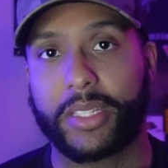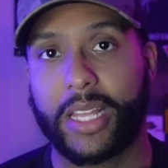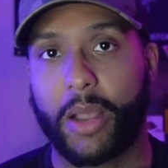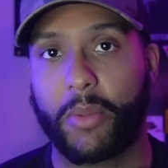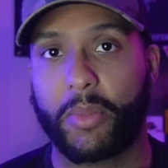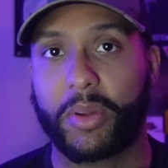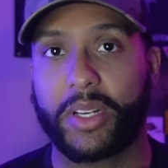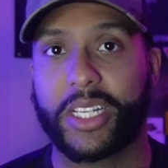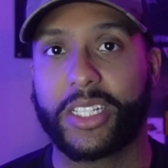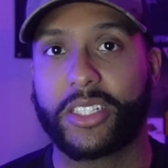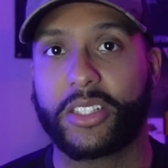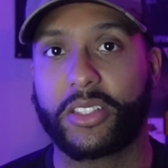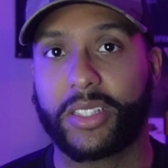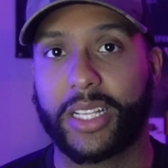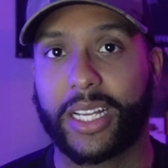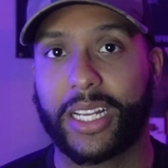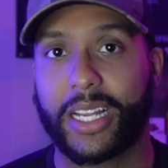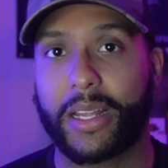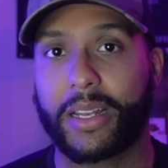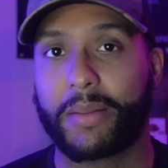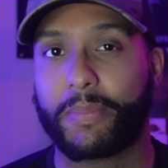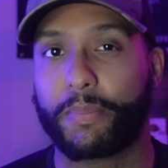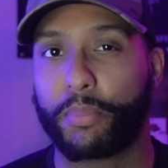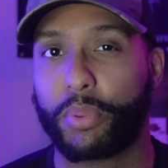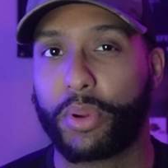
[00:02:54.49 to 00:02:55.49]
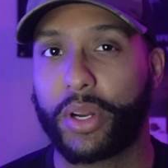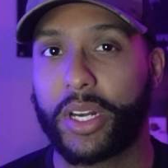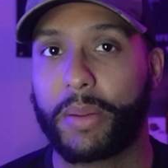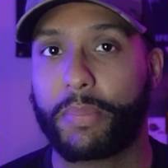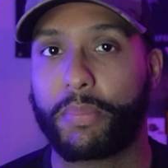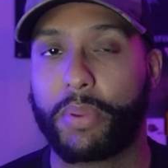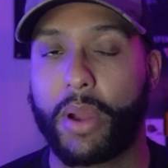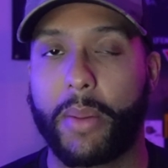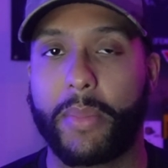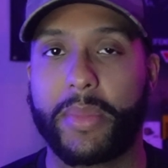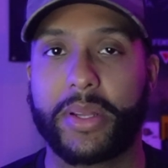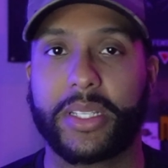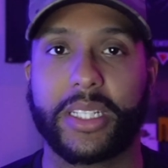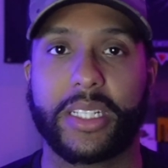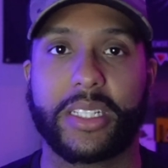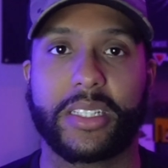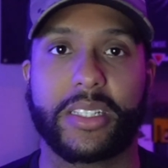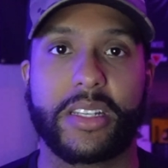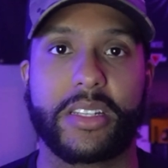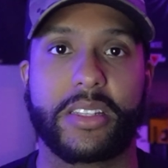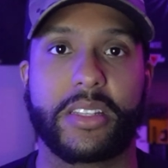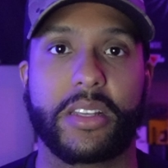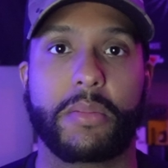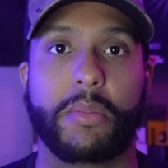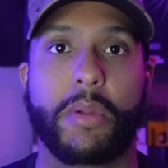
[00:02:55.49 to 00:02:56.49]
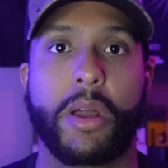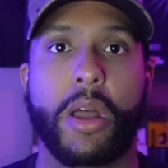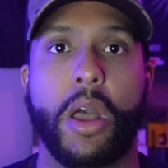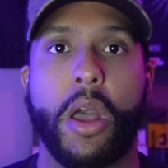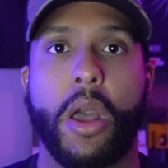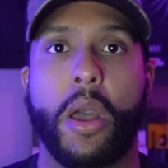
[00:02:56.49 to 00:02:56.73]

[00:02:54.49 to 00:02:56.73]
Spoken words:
That one does look like a pretty promising system,